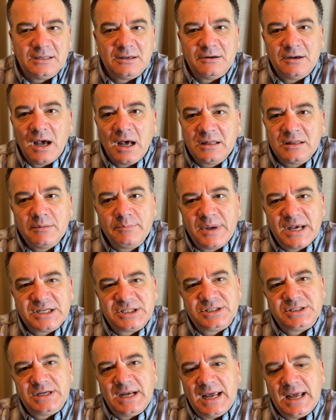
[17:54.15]
They're not in the best
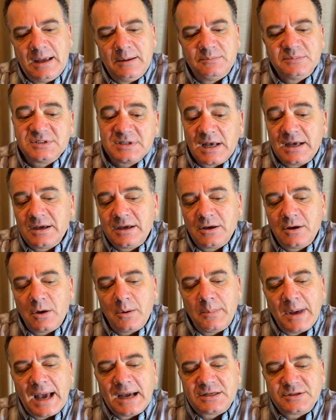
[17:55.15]
shape. So I can go
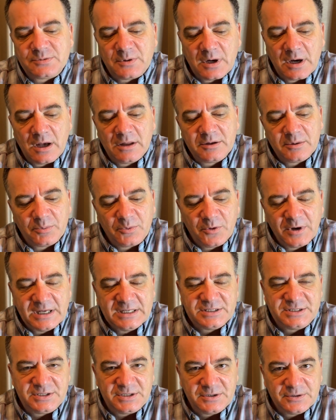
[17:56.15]
back to our other
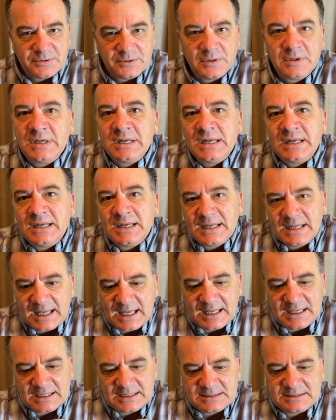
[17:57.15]
point too,
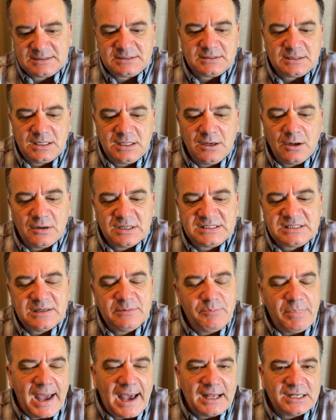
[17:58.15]
is, it's in
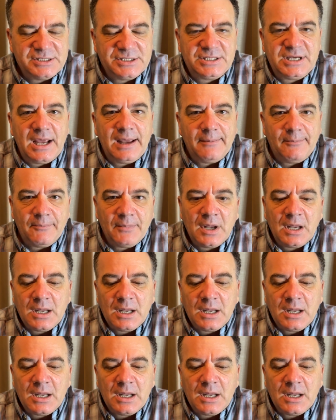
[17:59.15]
bad shape.